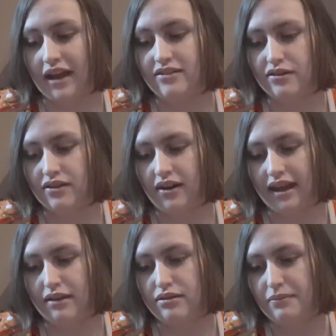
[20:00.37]
just got
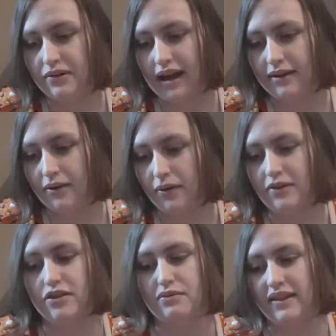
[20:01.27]
it a simple deco,
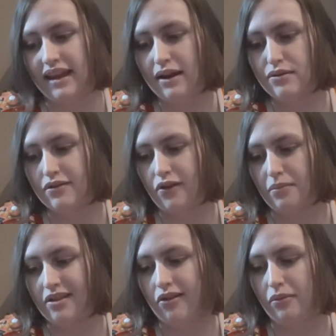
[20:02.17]
just with the ears on top
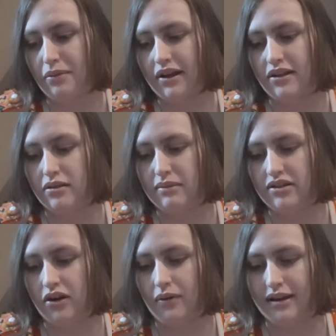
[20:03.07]
of the little button in the
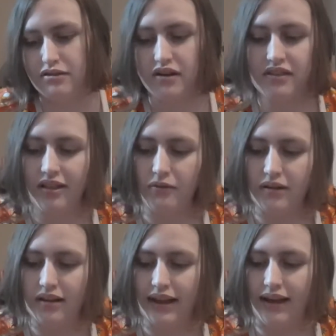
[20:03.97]
middle, and it's got the little
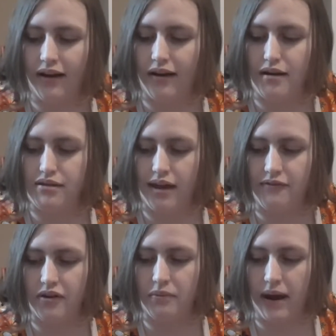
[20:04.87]
clay hearts
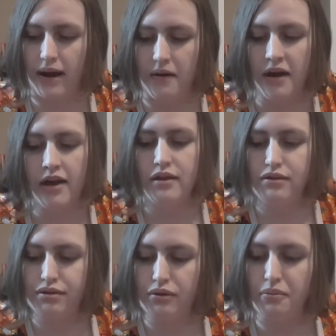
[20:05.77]
everywhere.
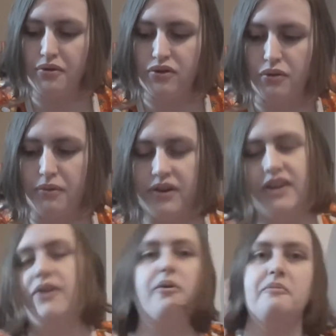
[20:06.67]
Super duper
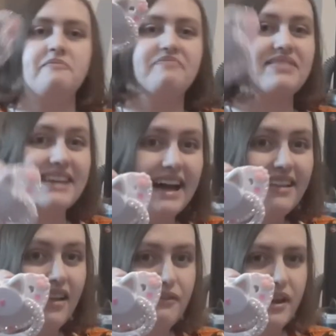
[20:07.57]
cute. I
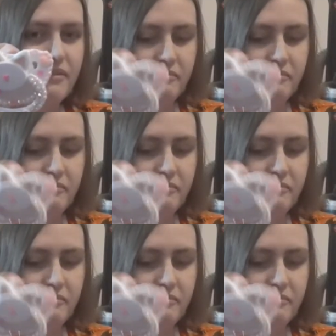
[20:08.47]
love it.